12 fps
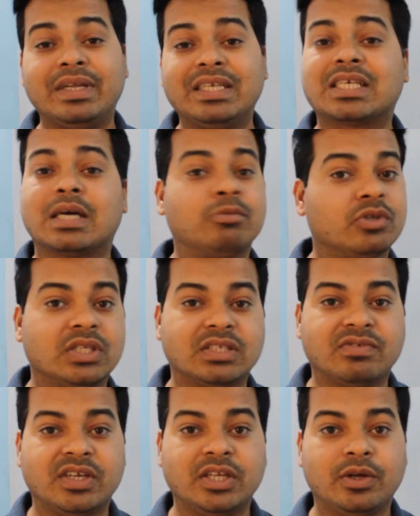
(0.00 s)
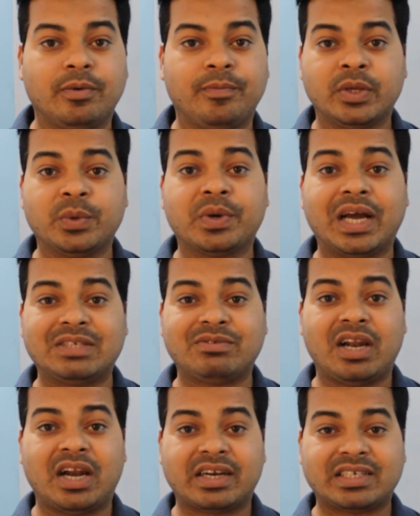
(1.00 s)
please come to this video. You guys
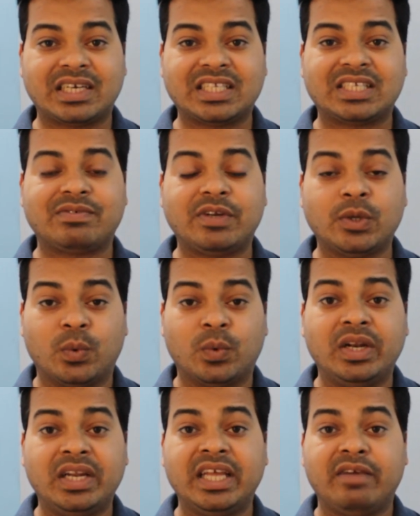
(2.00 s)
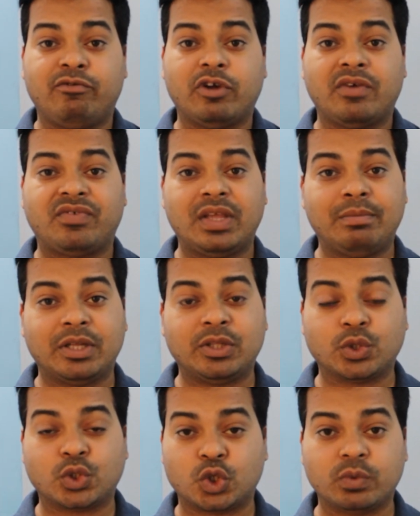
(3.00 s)
will understand this video only if you have seen my
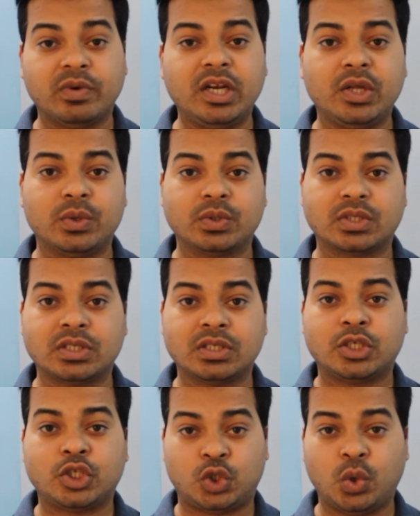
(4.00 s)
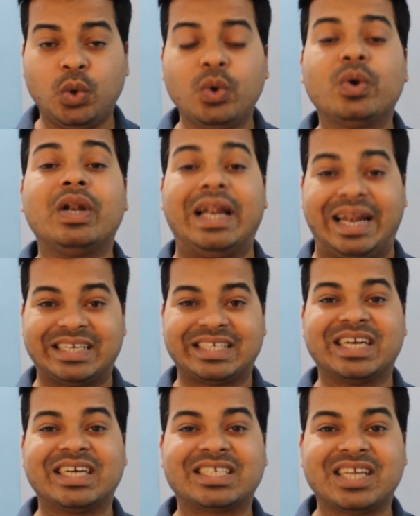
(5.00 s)
those two videos. So let's
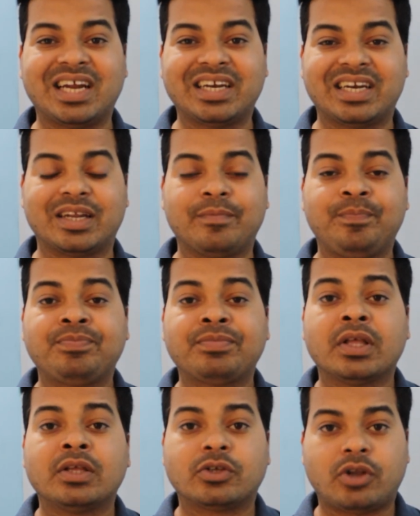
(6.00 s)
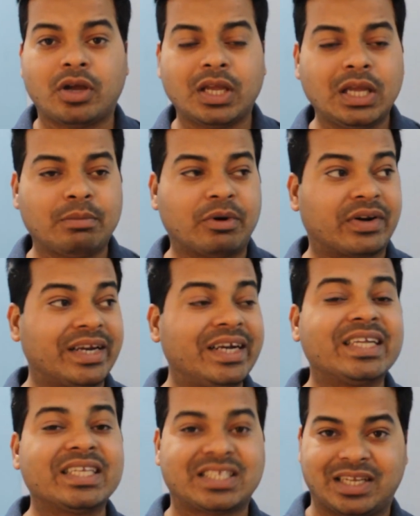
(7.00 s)
get started. So talking about
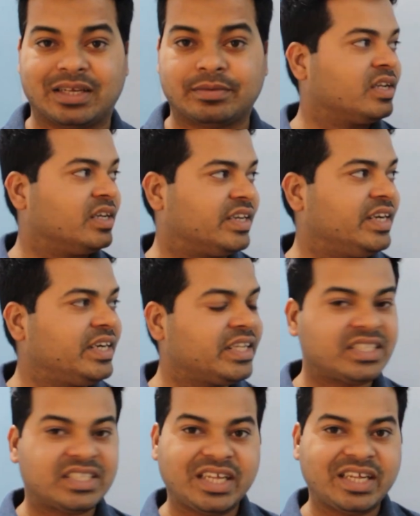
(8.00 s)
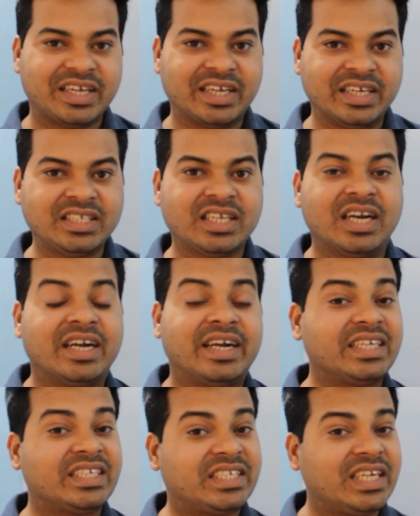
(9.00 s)
retesting is
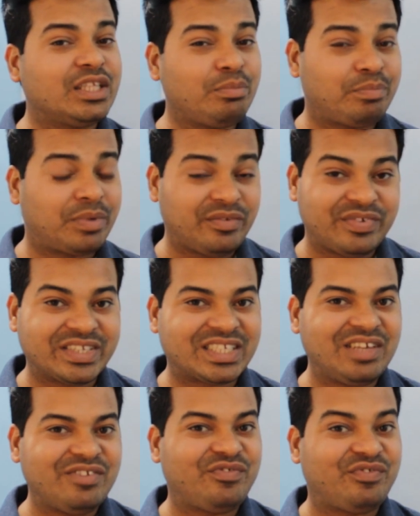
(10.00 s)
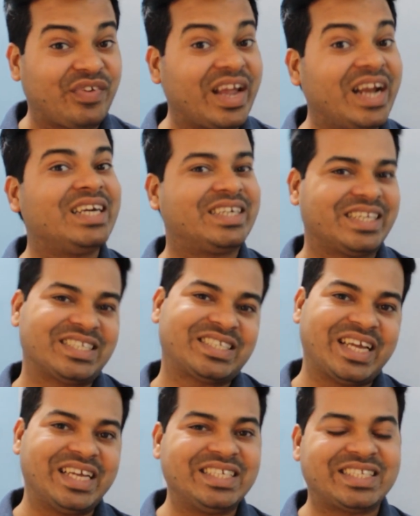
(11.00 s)
testing the previously failed test
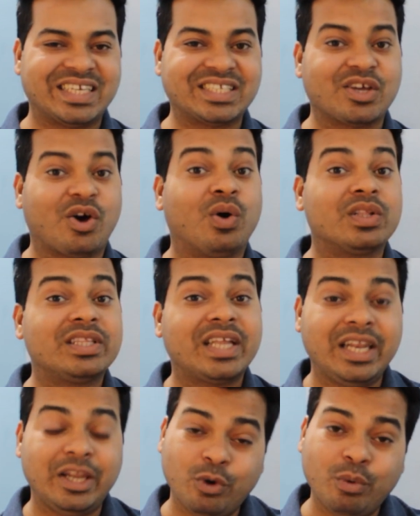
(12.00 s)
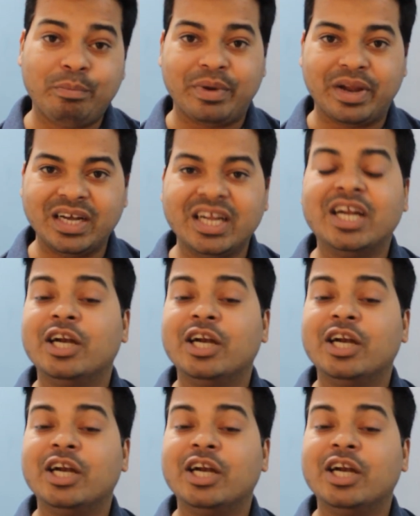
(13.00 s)
cases on the new build